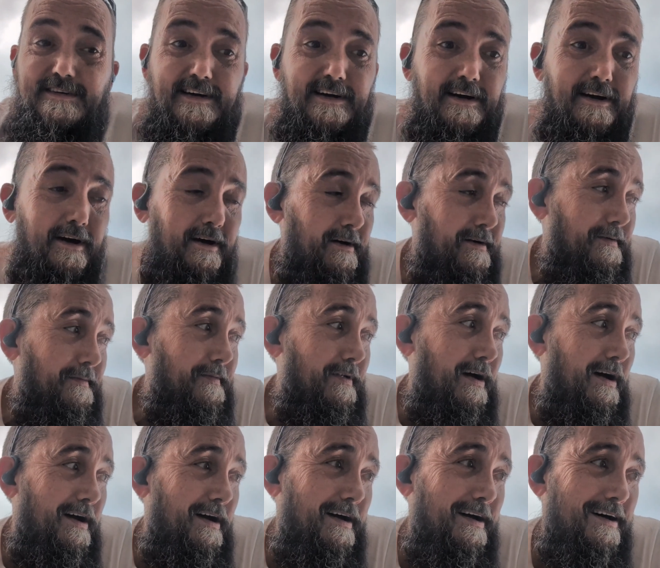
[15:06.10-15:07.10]
here,
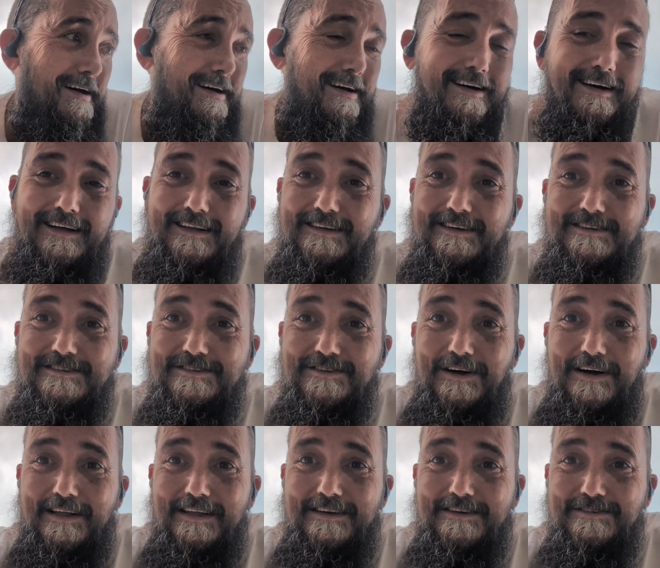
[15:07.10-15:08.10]
at least
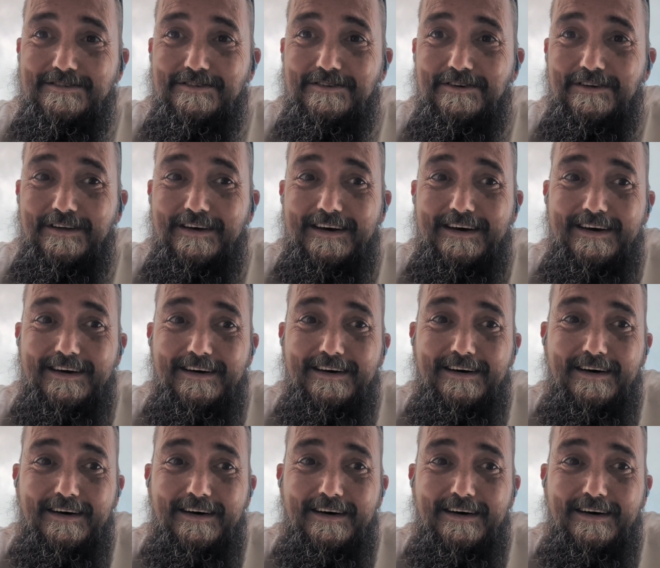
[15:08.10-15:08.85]
not this early,